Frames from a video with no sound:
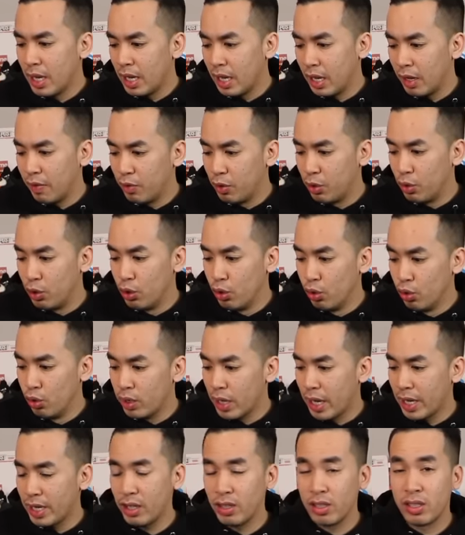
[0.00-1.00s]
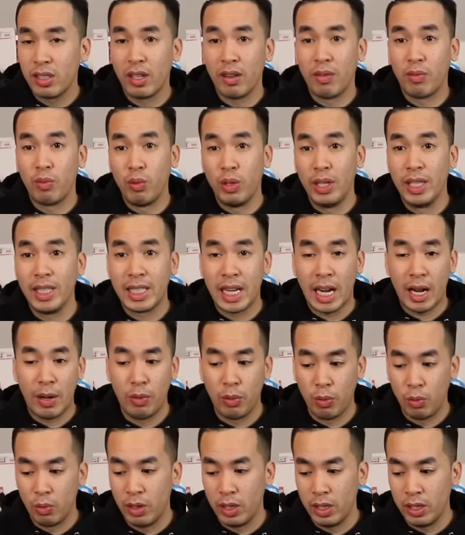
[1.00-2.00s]
if you do like your stuff really tight
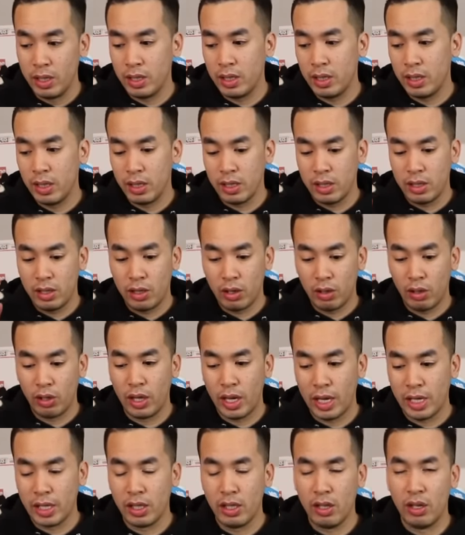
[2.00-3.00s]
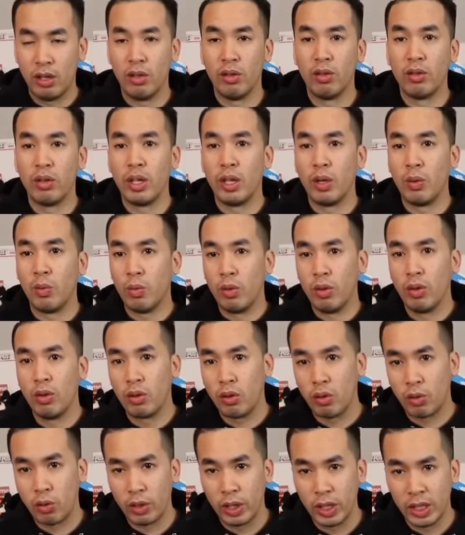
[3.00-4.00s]
with ones, just so you guys know, it will
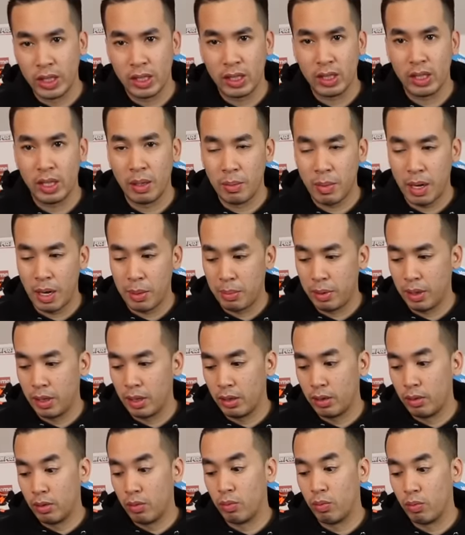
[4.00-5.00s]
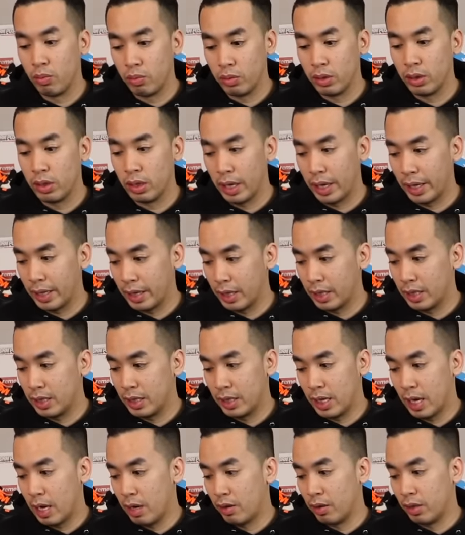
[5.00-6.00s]
crease, in my opinion. Like, that's
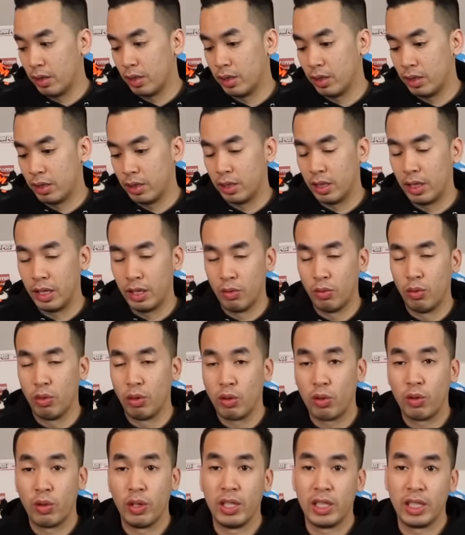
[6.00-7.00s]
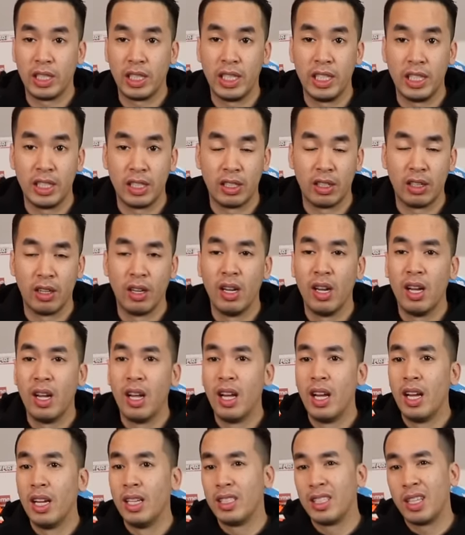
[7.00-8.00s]
just how it is. It will crease easier.
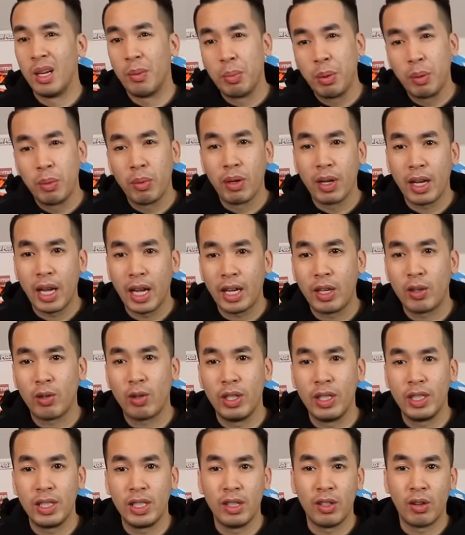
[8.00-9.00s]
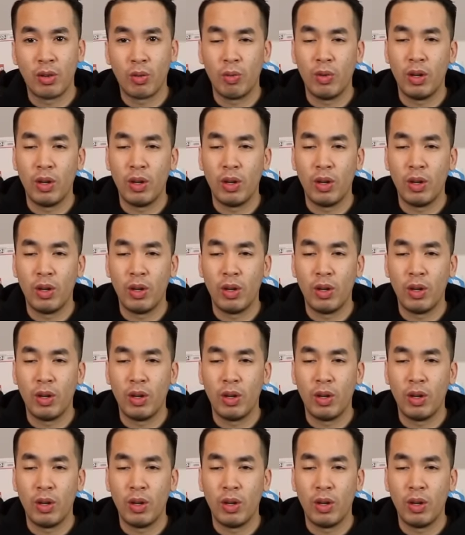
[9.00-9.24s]
Some people like creasing their